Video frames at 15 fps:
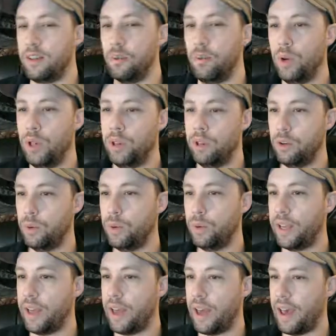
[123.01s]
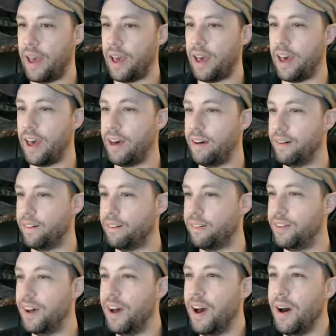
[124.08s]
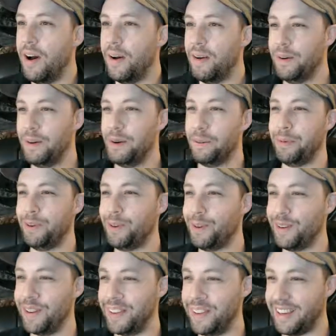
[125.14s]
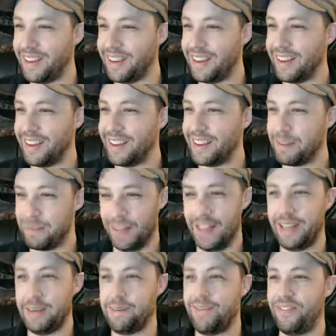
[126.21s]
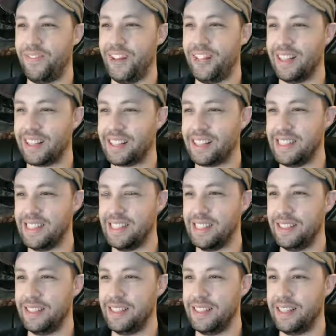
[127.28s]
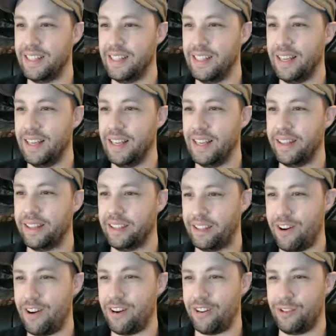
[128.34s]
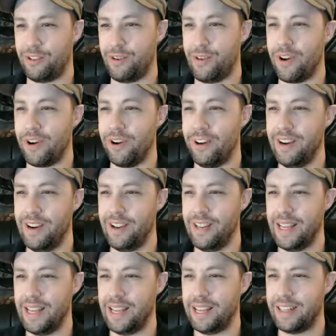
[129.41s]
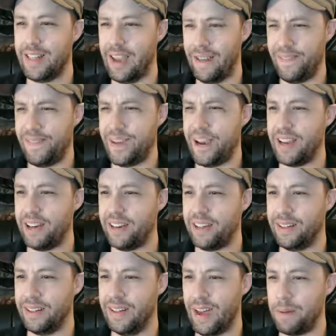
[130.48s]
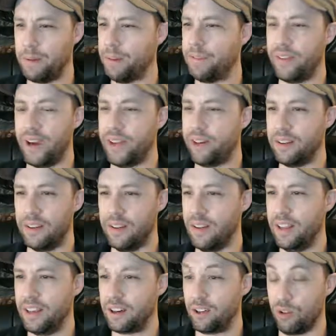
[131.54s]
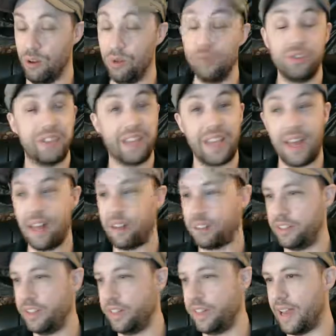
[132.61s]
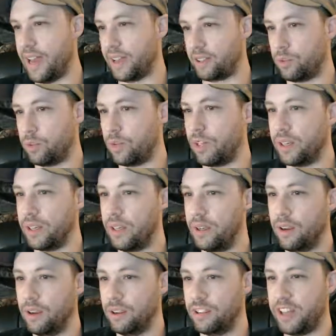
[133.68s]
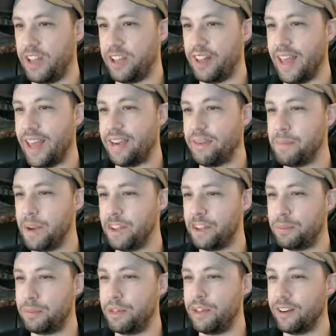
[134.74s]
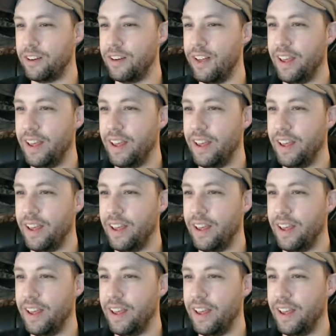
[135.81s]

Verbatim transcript: What do we have? Oh boy! The Millennium Falcon, Star Destroyer, TIE Fighter, Naboo Fighter, cruise the galaxy, and an X-Wing. Or say I landed my speeder.